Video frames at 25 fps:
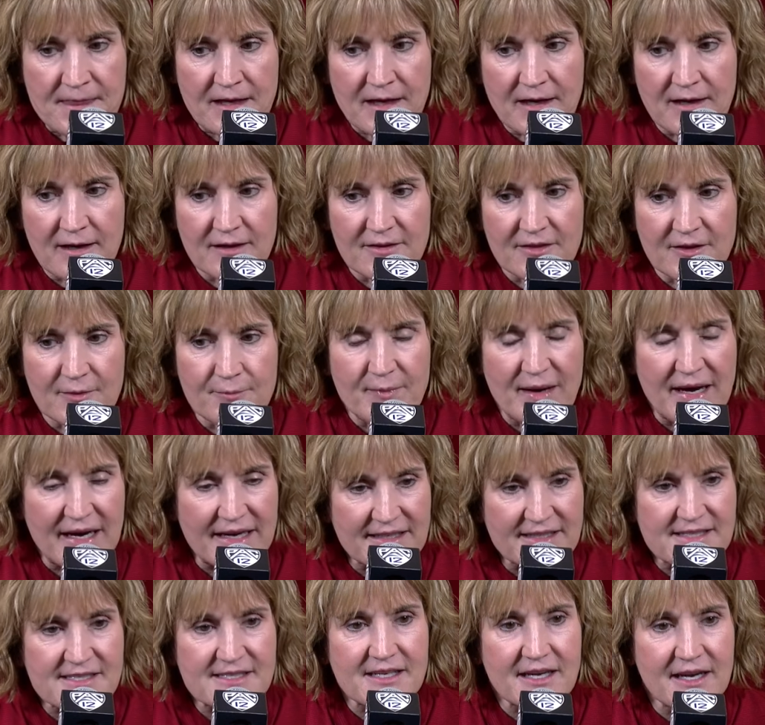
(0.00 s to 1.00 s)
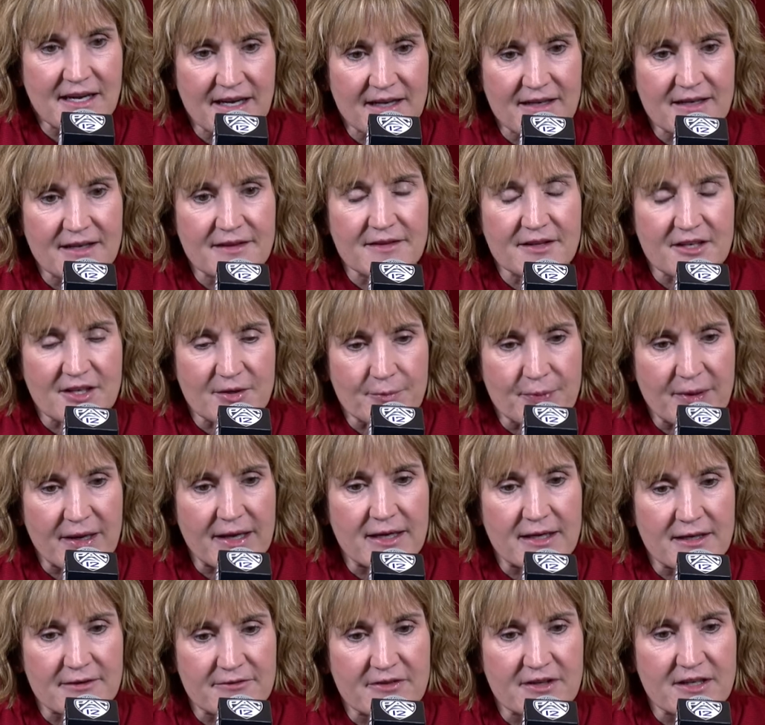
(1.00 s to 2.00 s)
uh, the mindset and the
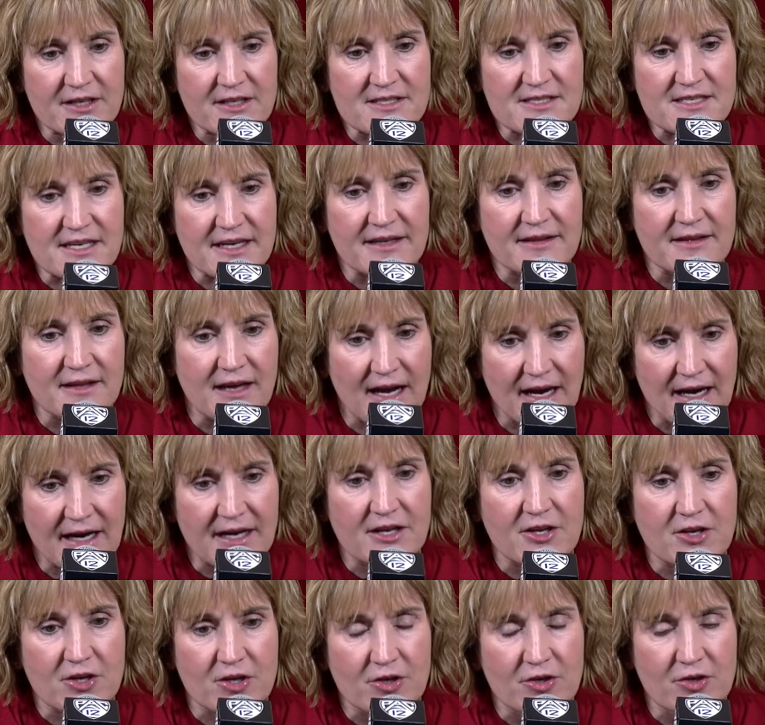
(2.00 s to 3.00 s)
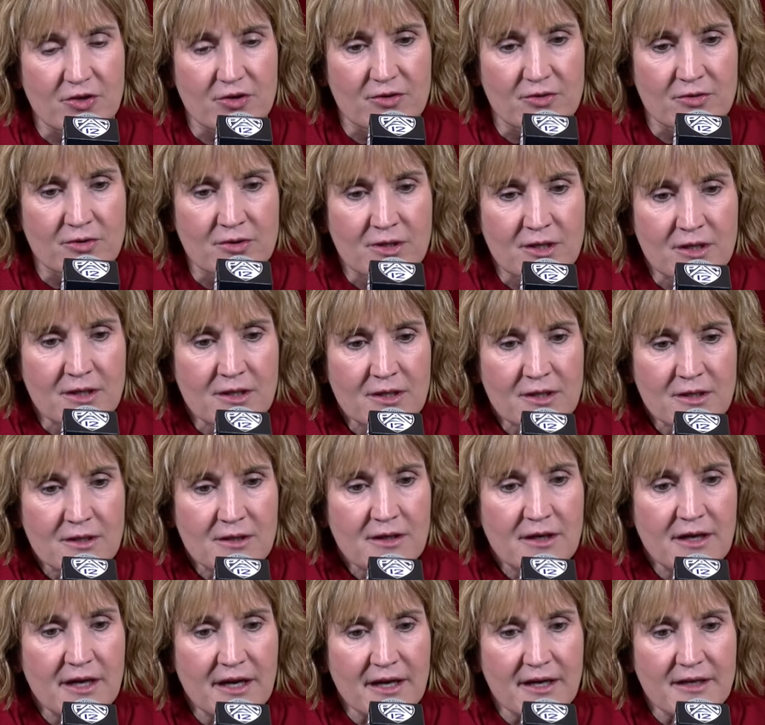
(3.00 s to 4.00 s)
competitiveness and the IQ
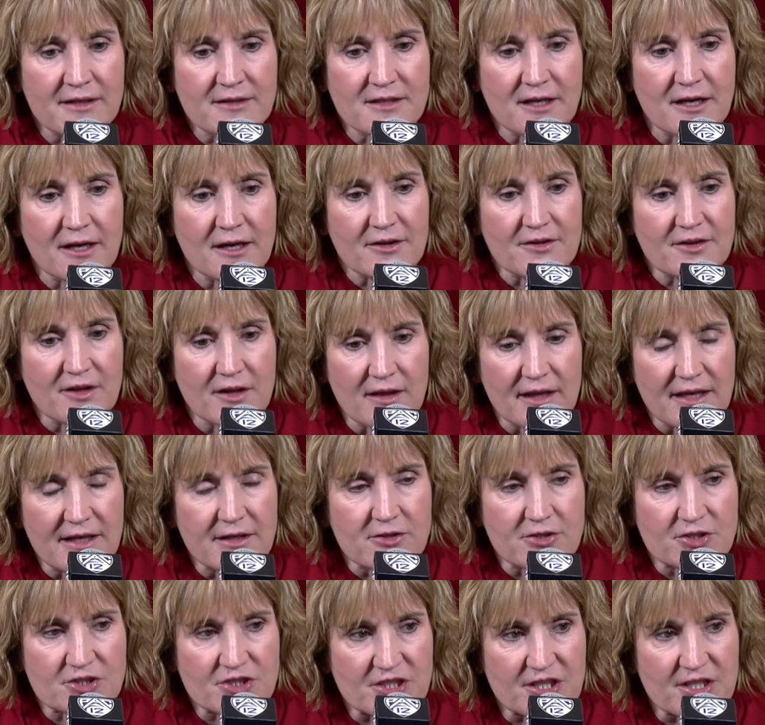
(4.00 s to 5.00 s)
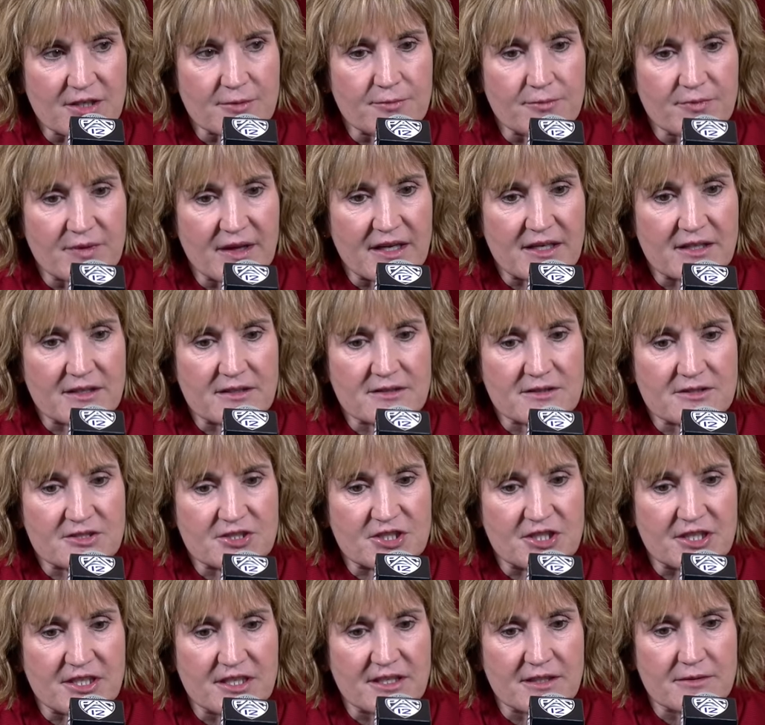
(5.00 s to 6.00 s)
and uh, the leadership that
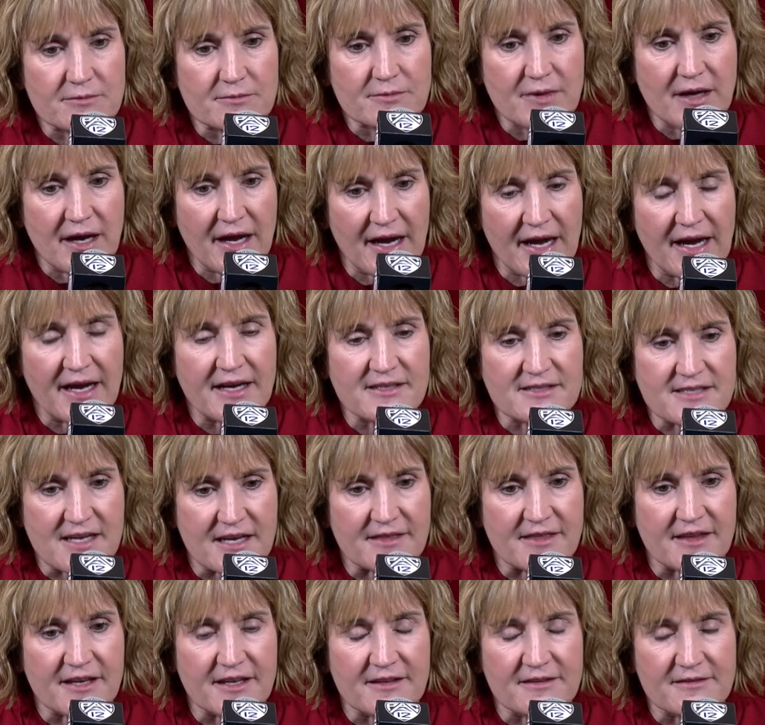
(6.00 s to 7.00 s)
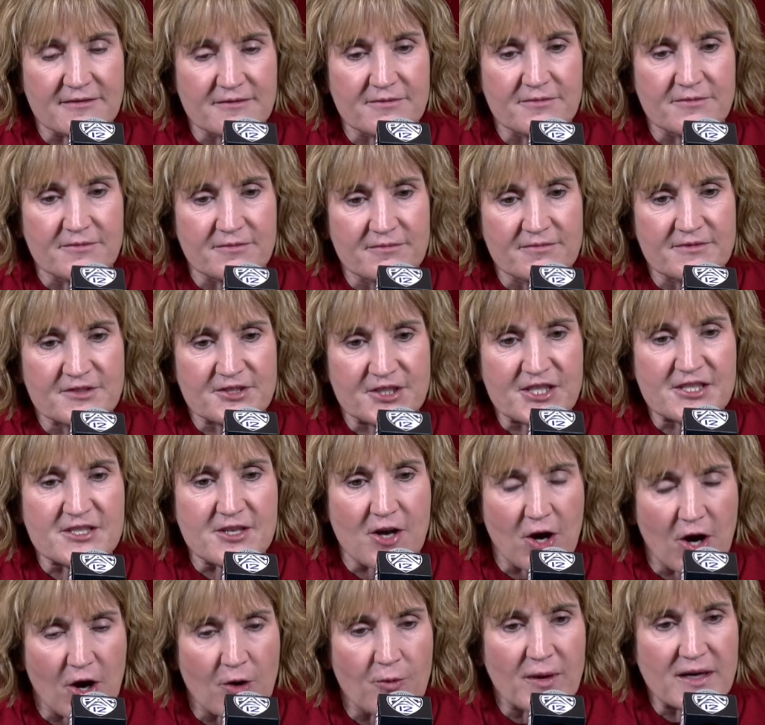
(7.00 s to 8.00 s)
she has. I think she's
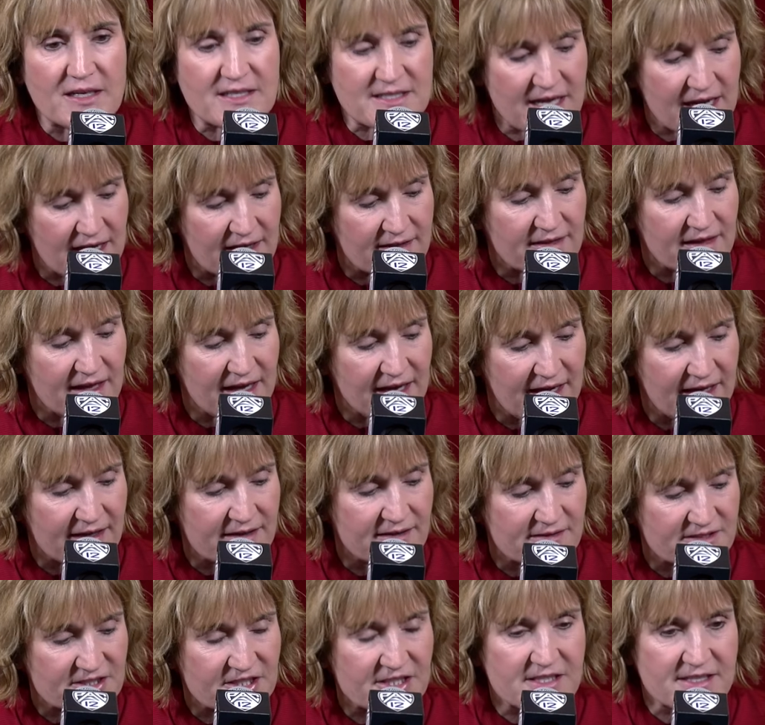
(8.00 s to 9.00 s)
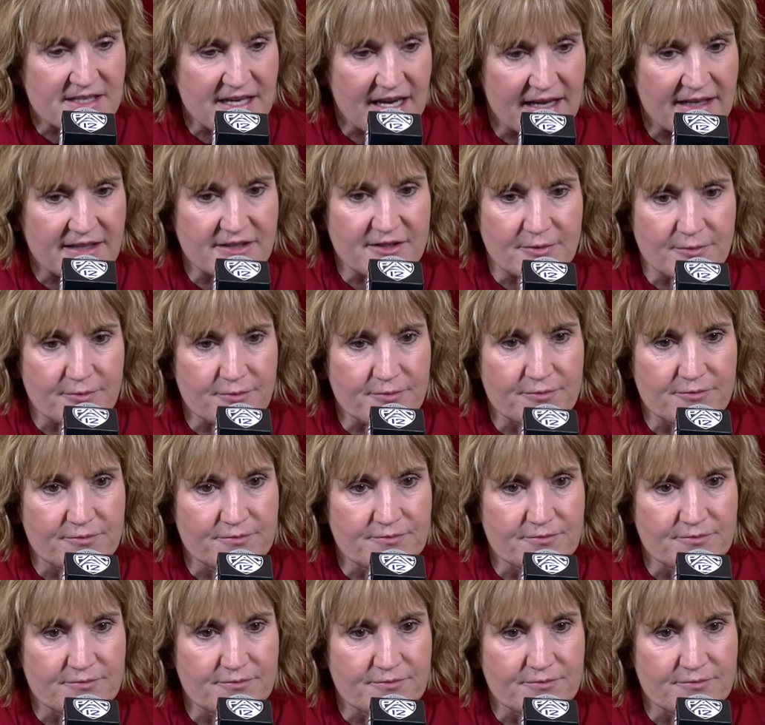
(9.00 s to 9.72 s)
always had that. She's had to